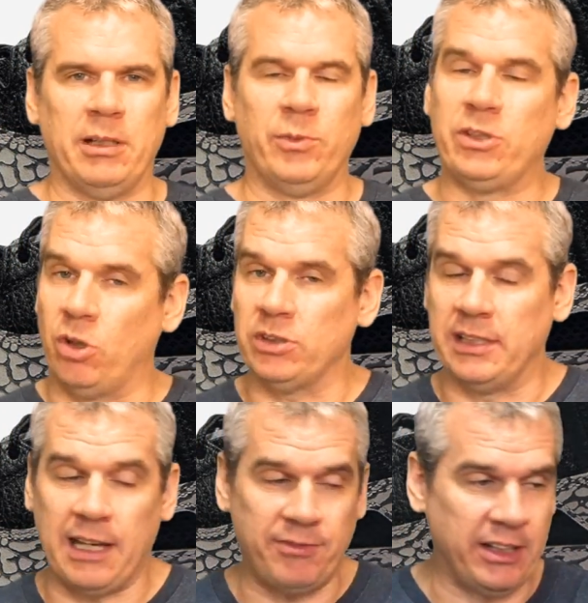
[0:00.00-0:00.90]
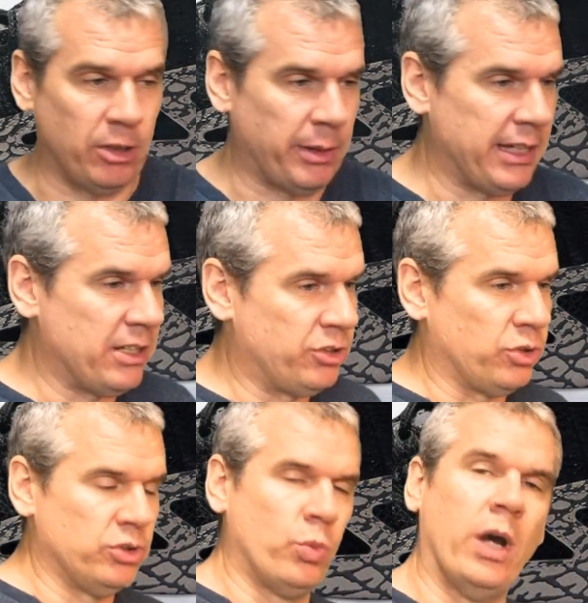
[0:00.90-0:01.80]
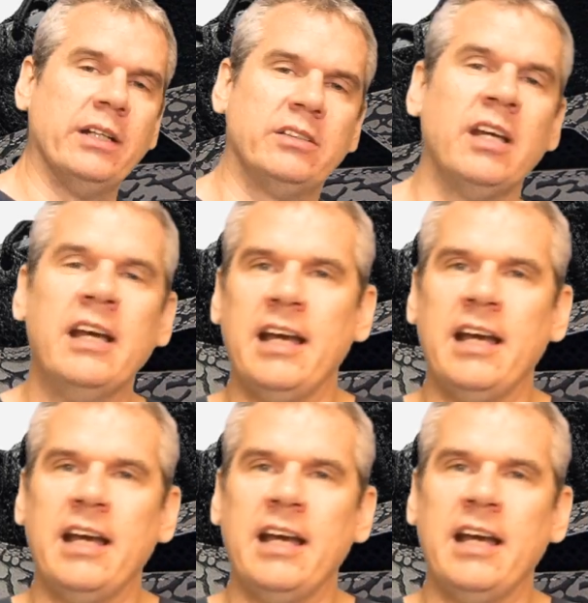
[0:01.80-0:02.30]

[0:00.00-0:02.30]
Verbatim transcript: And we talked in that video about Air Jordan 1s,